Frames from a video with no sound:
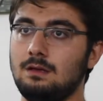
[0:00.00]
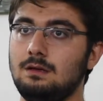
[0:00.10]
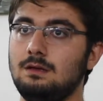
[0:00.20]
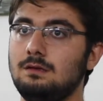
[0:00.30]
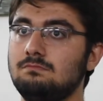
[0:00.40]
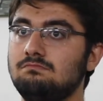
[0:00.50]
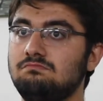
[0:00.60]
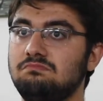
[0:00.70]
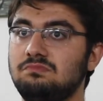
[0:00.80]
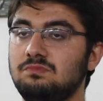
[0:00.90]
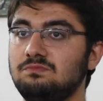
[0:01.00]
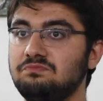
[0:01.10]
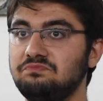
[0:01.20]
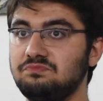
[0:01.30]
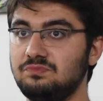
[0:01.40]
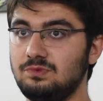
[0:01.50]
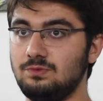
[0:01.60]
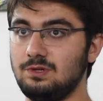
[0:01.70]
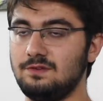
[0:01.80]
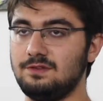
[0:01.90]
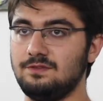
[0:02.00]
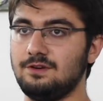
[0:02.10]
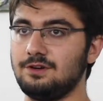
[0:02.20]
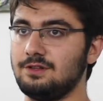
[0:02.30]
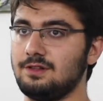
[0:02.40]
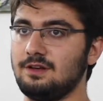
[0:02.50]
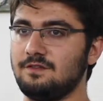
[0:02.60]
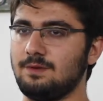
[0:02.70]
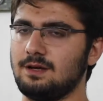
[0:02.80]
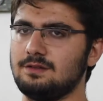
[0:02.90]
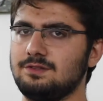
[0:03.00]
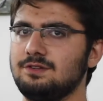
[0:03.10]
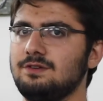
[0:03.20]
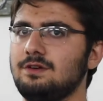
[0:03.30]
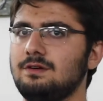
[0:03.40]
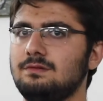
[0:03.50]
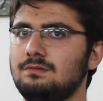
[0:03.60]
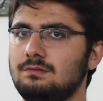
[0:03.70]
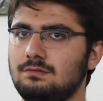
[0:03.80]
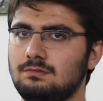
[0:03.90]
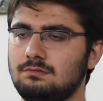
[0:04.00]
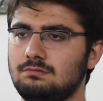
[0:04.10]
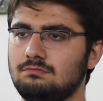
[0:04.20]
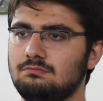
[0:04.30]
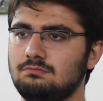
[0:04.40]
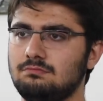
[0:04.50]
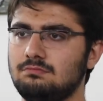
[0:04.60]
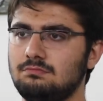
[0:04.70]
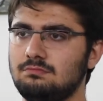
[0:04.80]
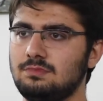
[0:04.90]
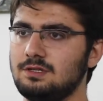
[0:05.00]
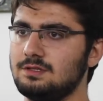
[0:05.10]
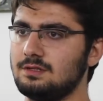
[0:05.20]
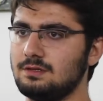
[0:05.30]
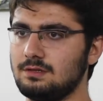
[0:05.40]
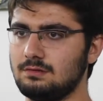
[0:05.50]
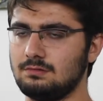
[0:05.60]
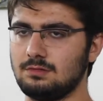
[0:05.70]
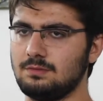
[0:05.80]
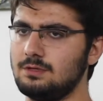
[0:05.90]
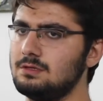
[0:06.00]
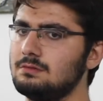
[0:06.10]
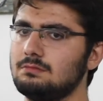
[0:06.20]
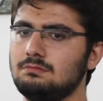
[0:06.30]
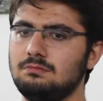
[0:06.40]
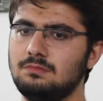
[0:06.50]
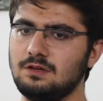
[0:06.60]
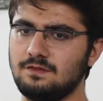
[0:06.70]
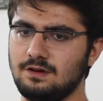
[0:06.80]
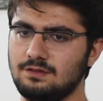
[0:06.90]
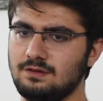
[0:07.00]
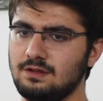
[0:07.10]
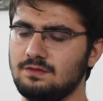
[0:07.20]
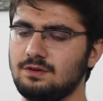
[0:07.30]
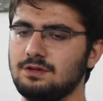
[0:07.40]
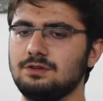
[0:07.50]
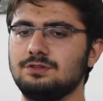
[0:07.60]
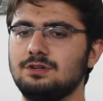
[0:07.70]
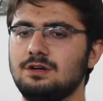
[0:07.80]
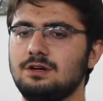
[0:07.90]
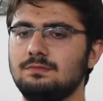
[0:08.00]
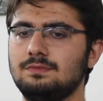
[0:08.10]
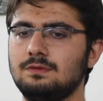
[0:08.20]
Um, we lived a very good life back in Syria, basically. I mean, my father had a very good job.